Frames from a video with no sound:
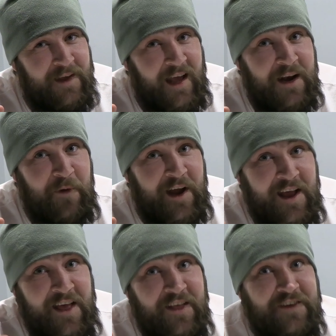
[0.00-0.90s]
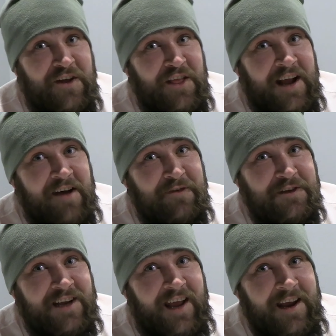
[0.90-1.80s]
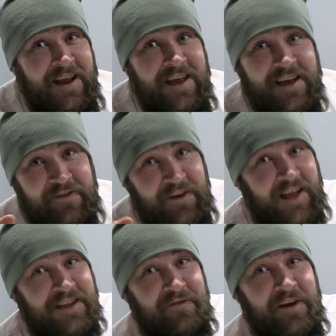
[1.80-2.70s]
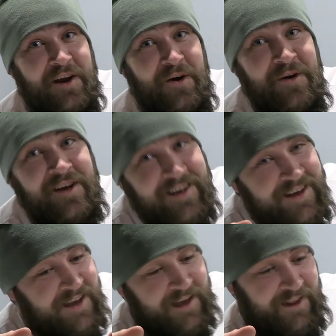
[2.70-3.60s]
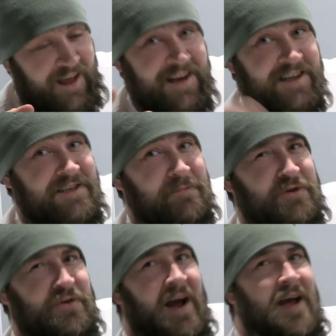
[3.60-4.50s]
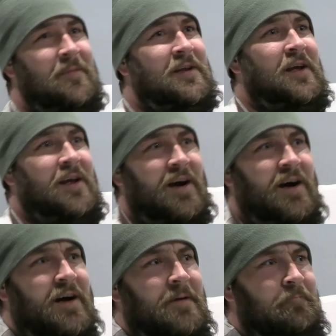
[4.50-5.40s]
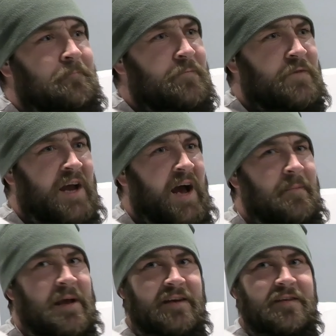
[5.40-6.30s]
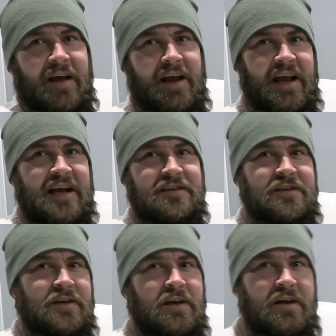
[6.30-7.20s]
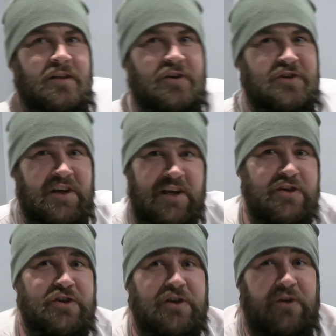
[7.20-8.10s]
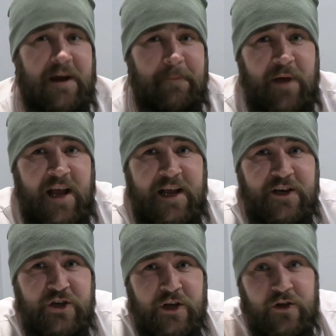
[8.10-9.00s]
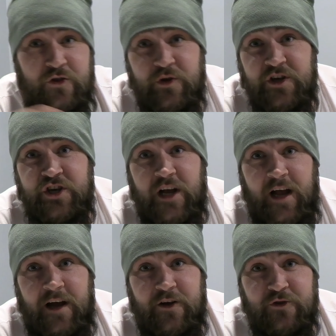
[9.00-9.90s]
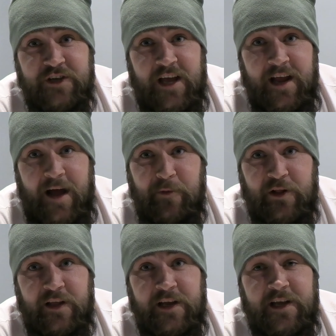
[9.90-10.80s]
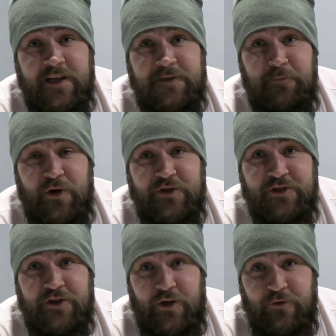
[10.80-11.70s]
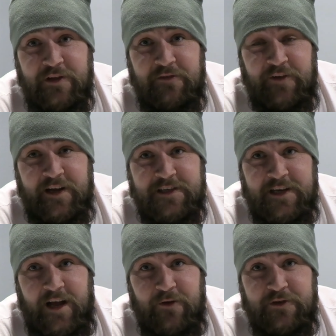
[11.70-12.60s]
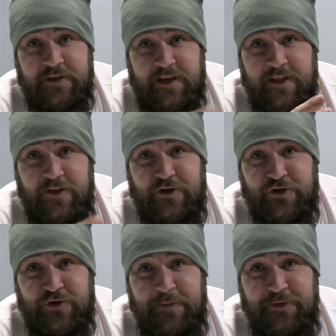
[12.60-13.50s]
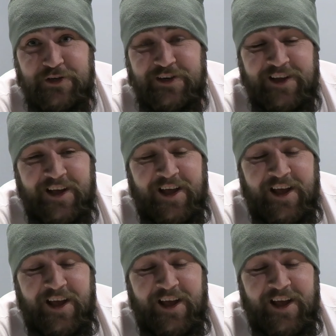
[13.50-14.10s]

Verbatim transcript: Anyway, that's all I got for today. If you liked the video, hit like, get subscribed, um, comment, I guess. There's an Instagram page. You can check out Jose. I'm going to link his personal OnlyFans account in the description.